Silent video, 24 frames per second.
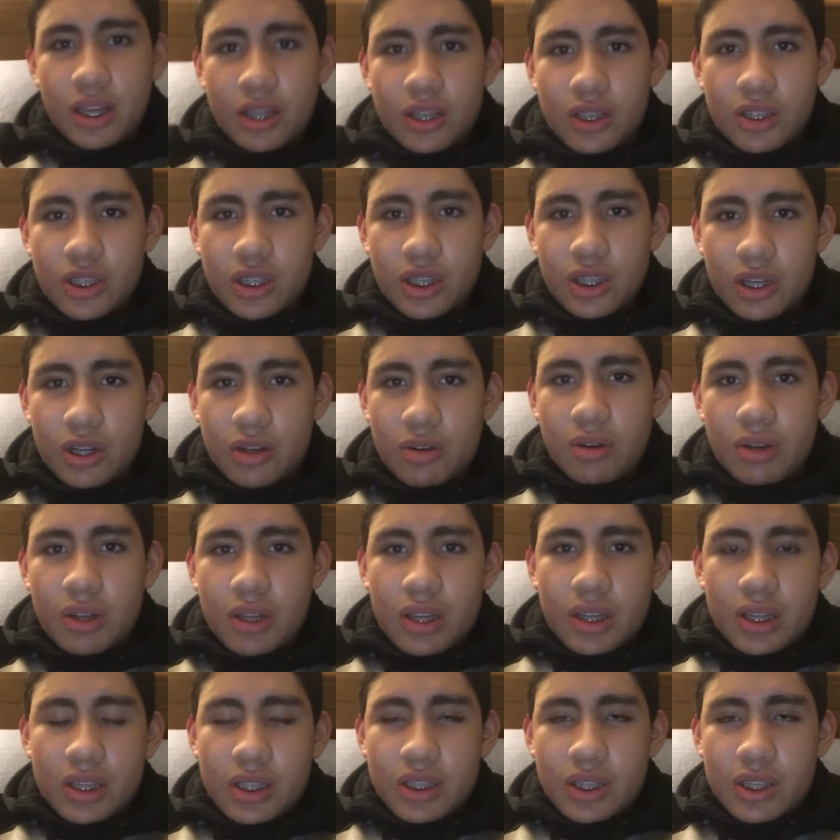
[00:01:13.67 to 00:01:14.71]
So
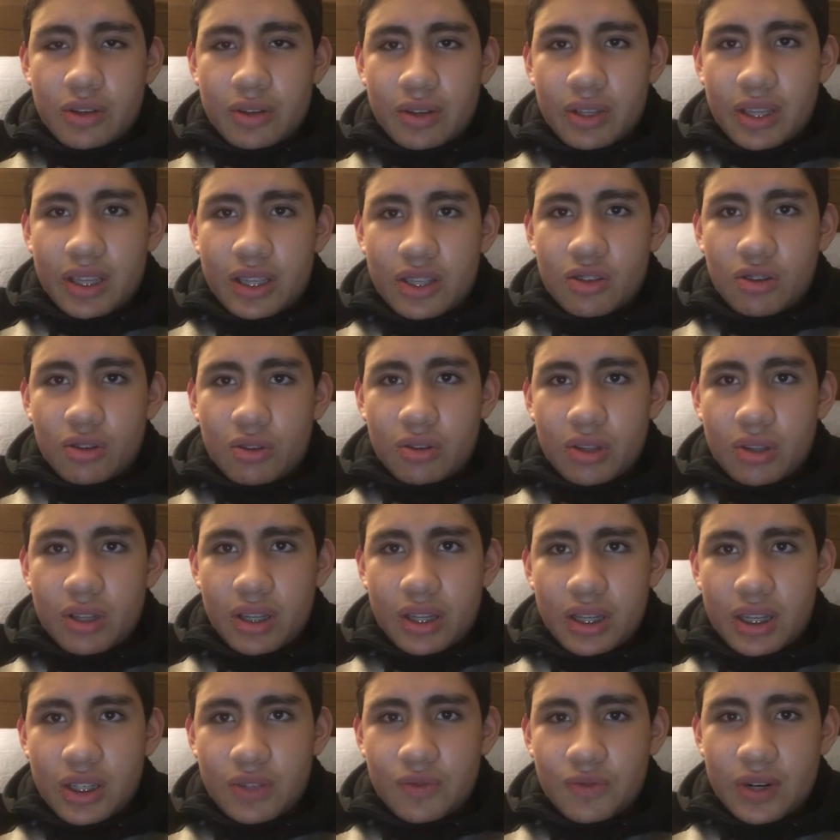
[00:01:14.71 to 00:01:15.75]
so he told
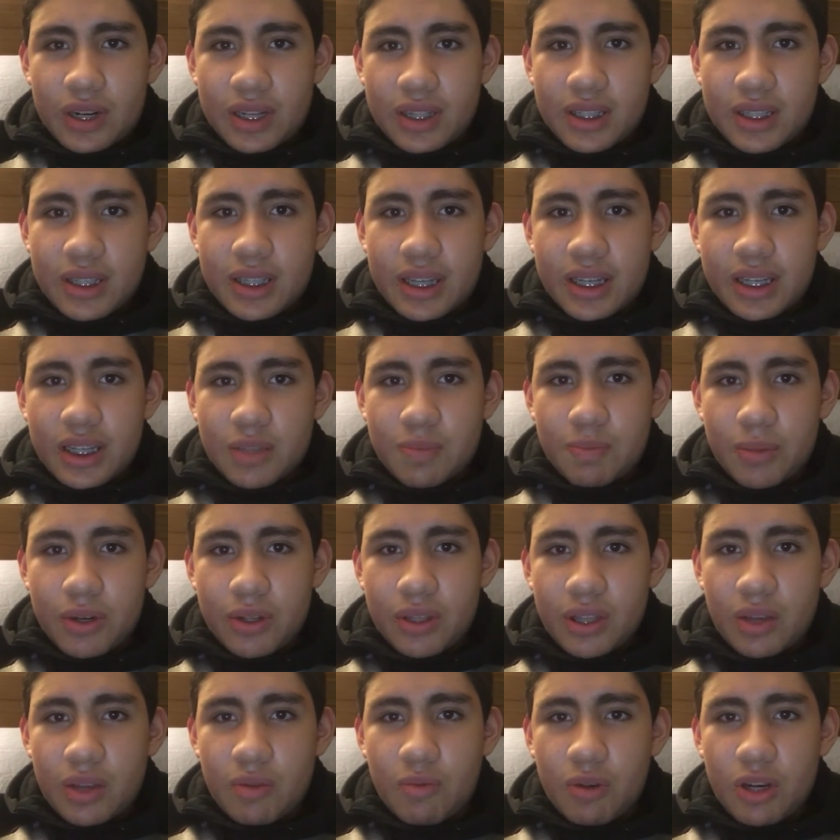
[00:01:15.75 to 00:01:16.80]
his friends that his
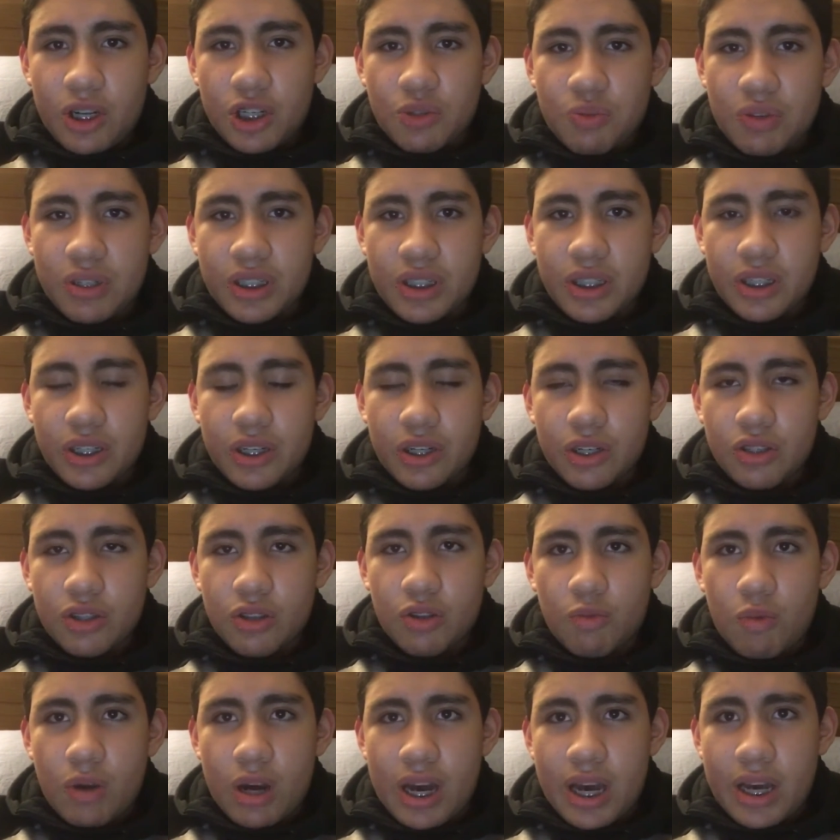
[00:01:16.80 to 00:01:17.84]
birthday wish was to go to the
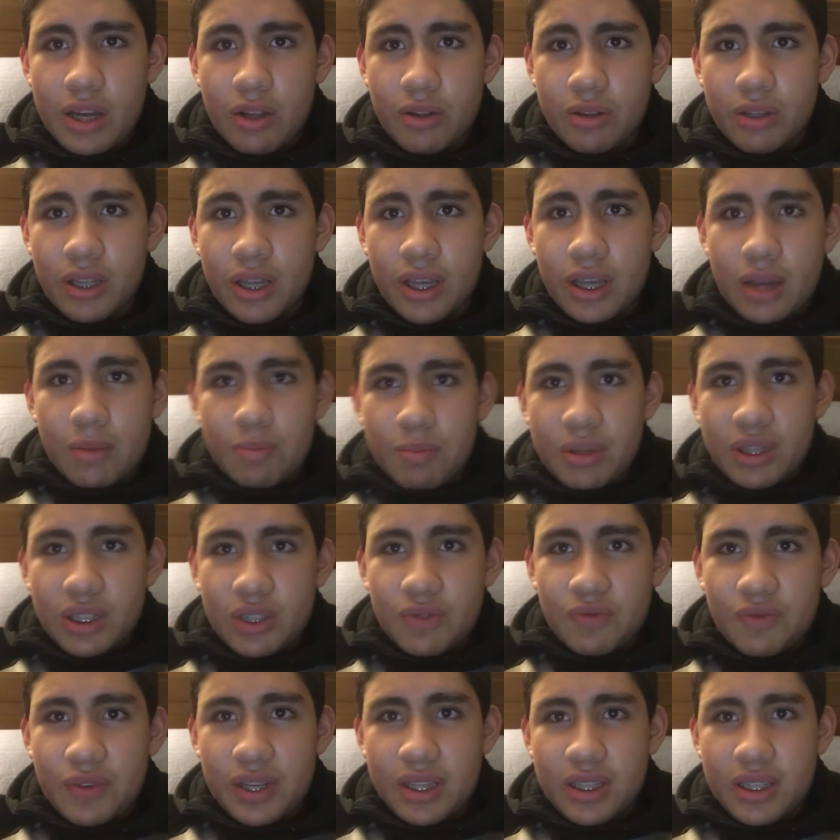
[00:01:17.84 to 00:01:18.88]
wild, but his
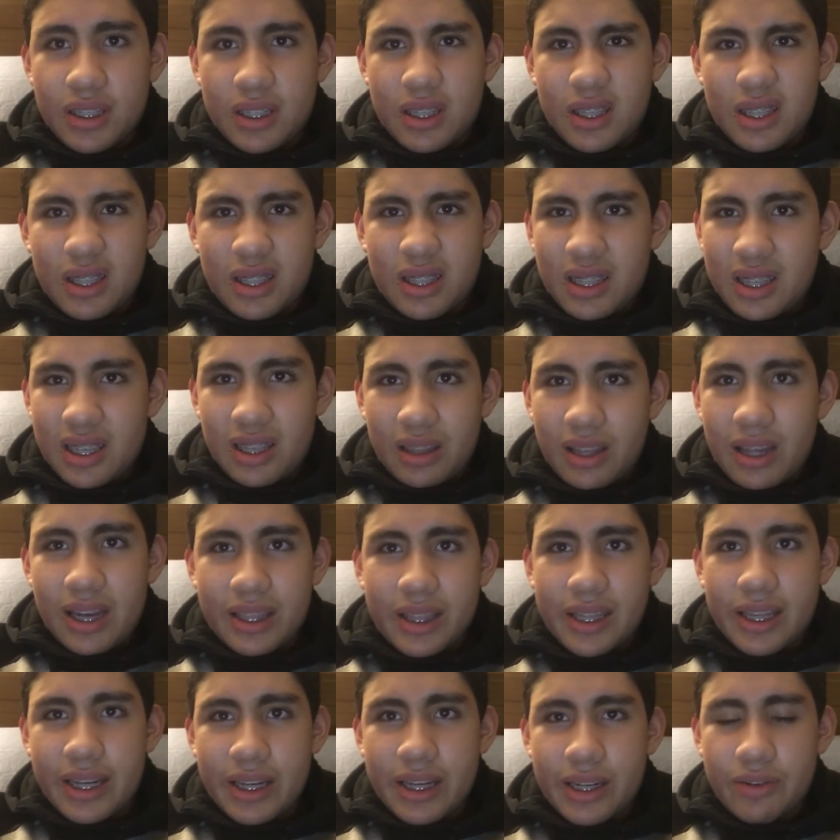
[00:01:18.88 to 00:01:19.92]
friends didn't like
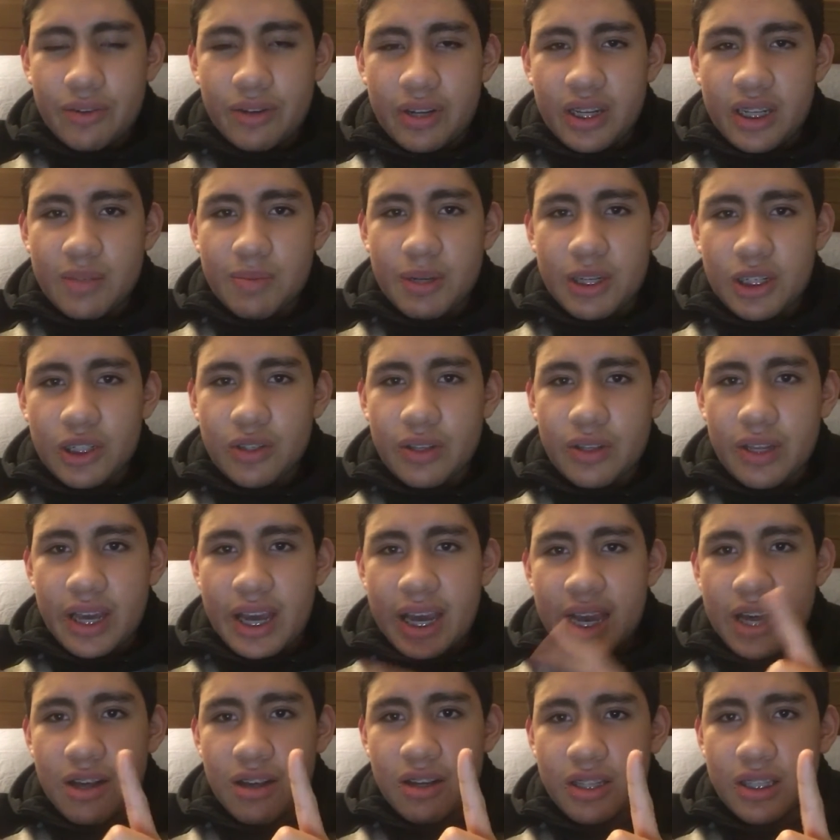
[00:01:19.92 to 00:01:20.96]
that agree, especially
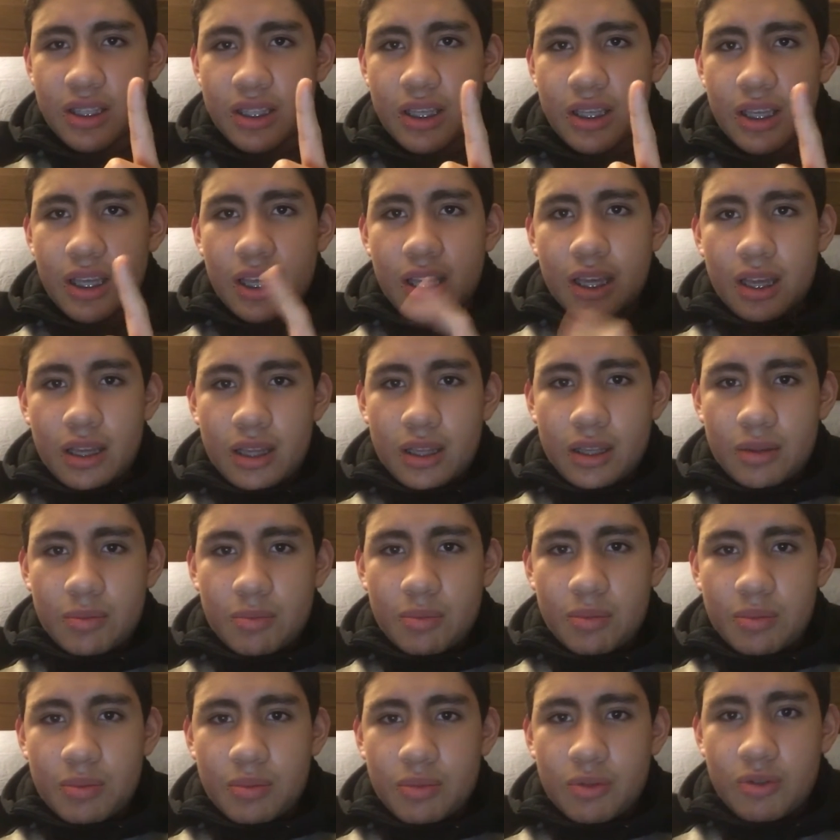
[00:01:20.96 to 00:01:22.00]
Axe,
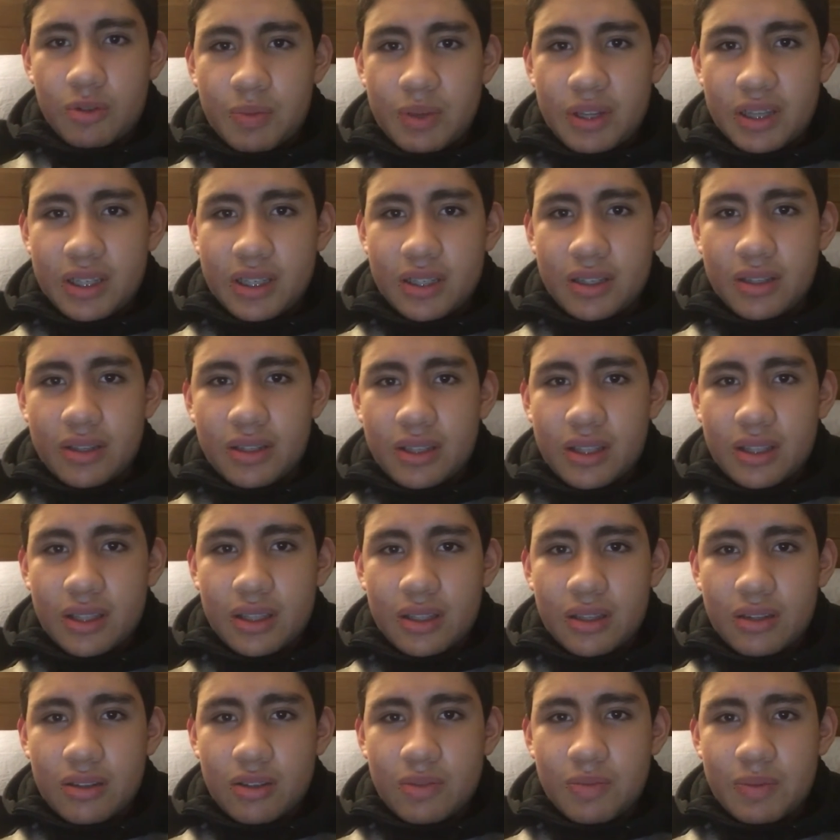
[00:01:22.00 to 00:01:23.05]
who basically
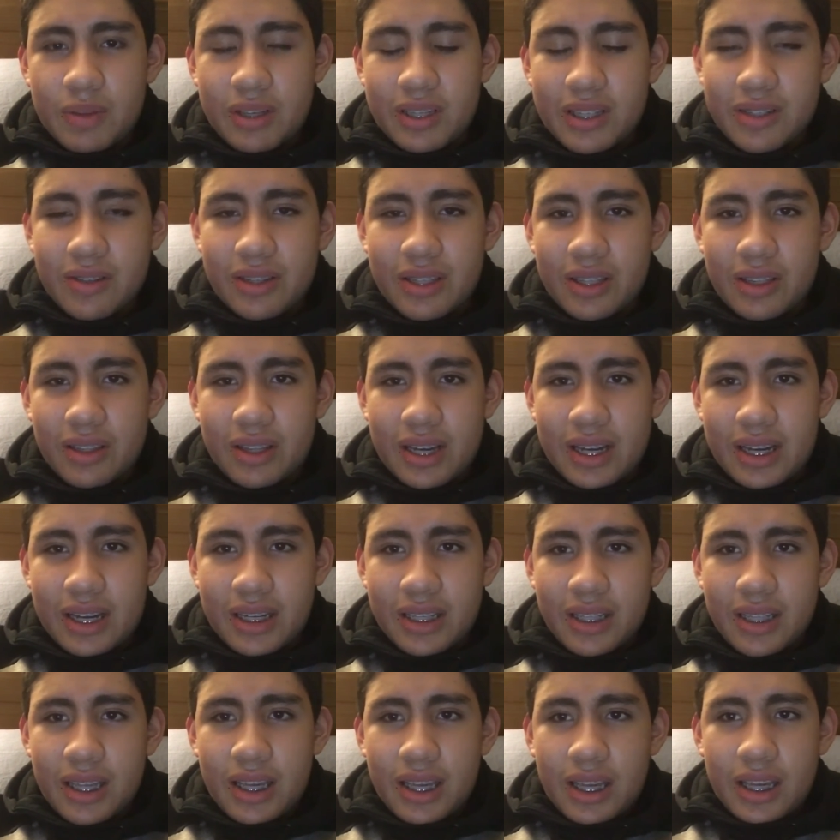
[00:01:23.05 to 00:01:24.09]
is basically the line,
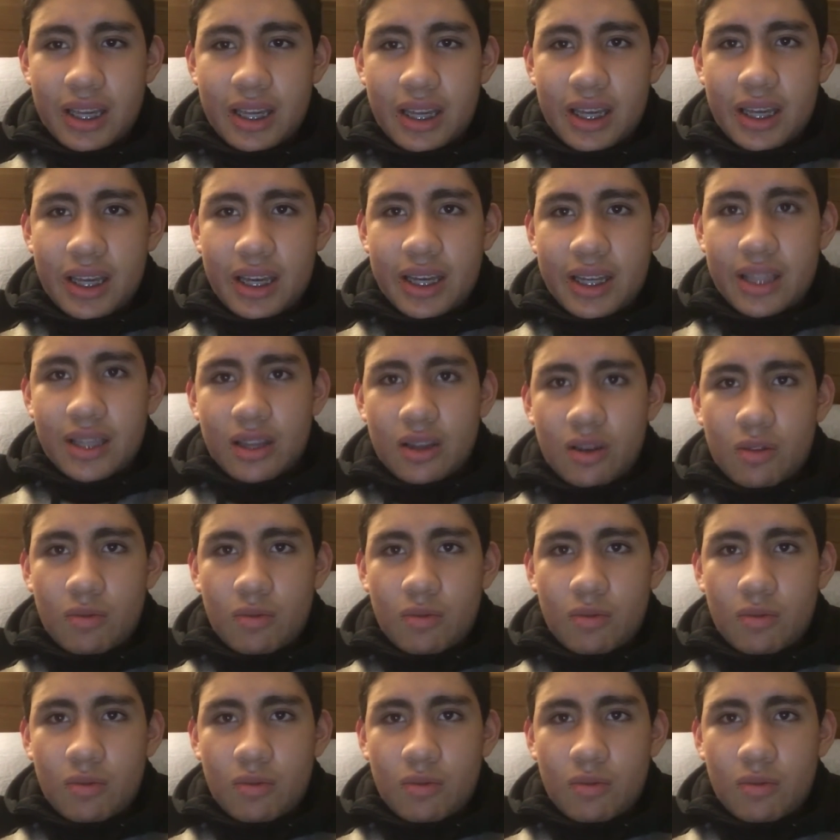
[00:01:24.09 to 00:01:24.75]
and